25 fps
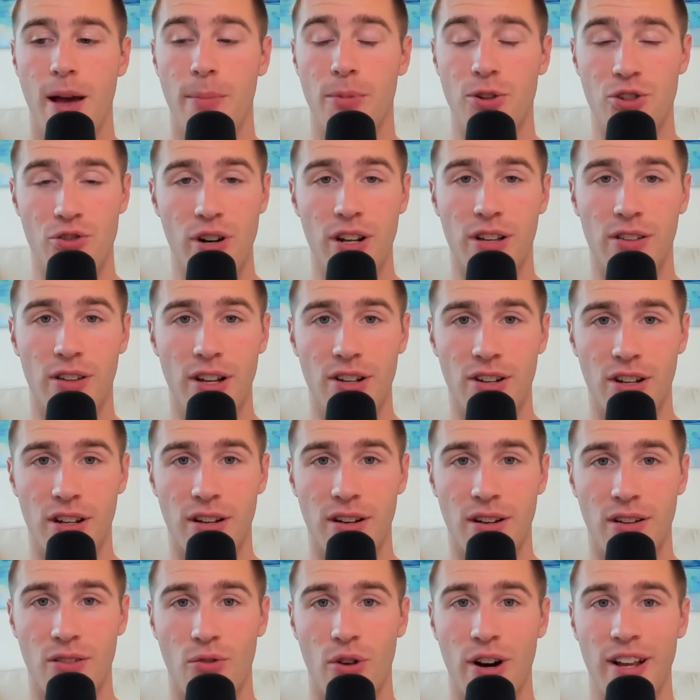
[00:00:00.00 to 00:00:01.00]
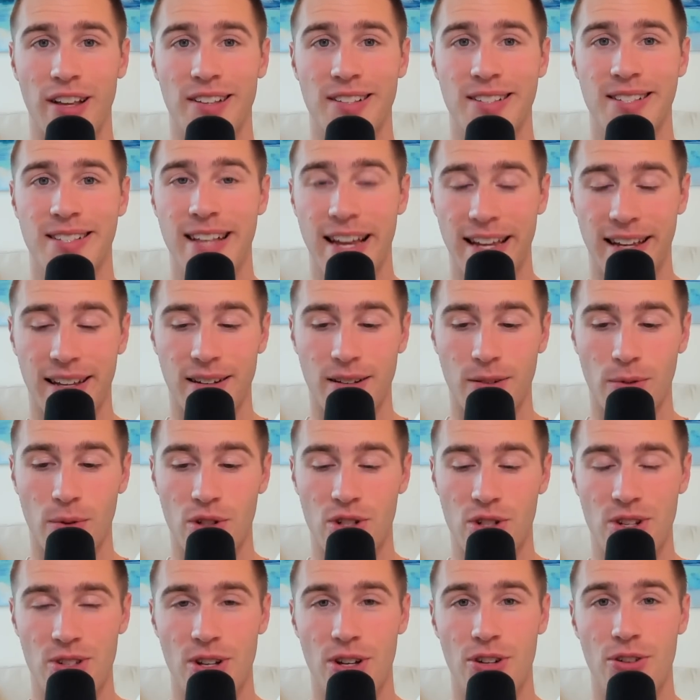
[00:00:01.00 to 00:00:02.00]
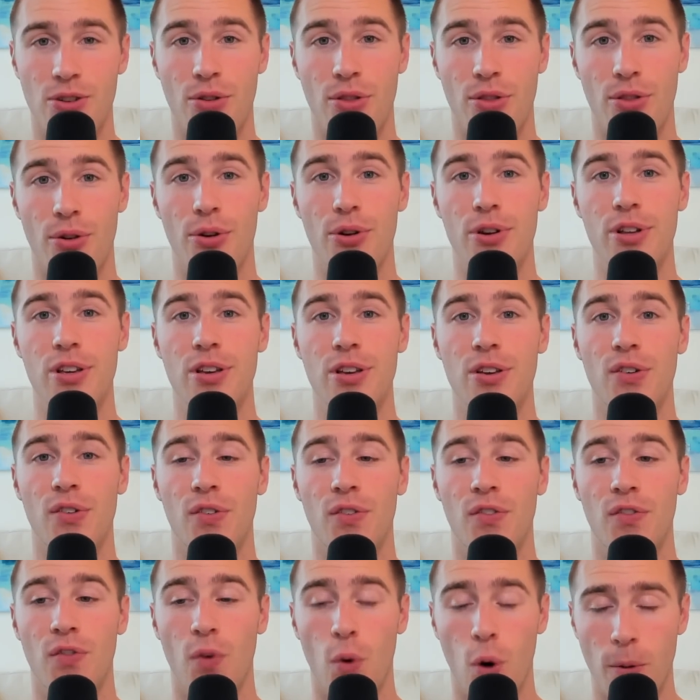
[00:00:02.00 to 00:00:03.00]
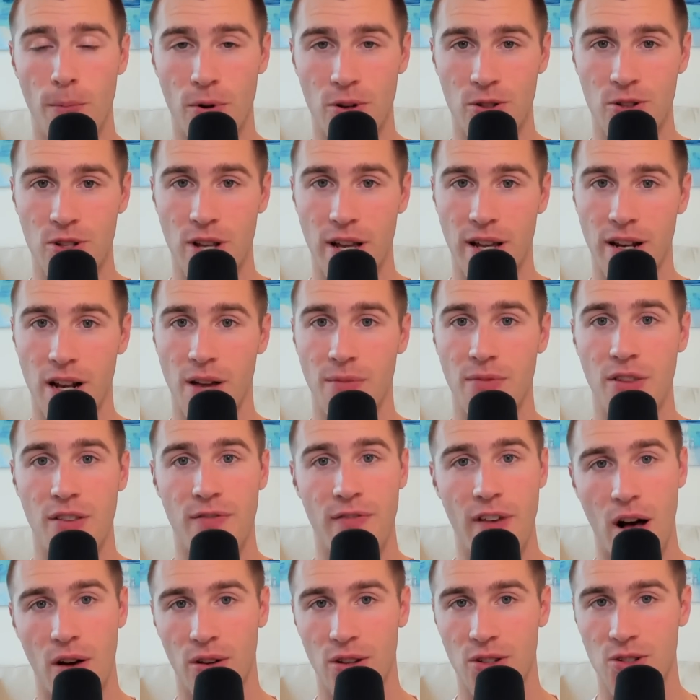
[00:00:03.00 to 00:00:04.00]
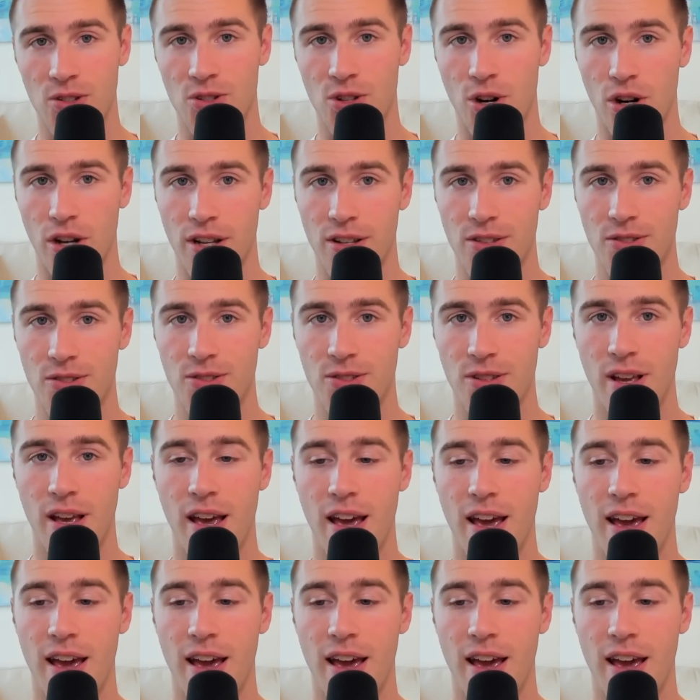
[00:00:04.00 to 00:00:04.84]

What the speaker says: But Drake London ranks second, which is under 34% of the Falcons' targets.